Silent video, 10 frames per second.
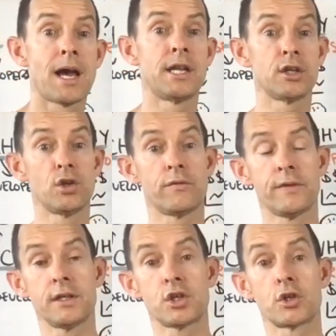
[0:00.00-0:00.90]
adding new
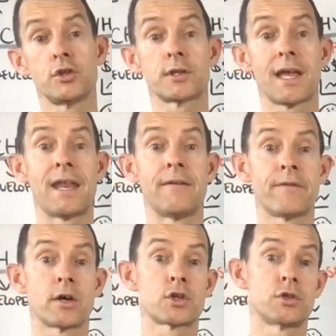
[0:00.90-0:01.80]
features and
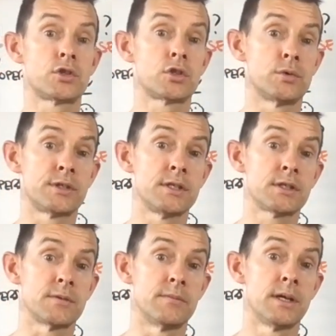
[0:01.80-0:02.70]
functions to a
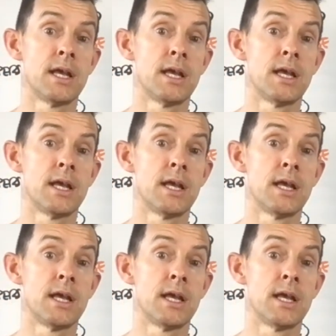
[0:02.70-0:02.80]
system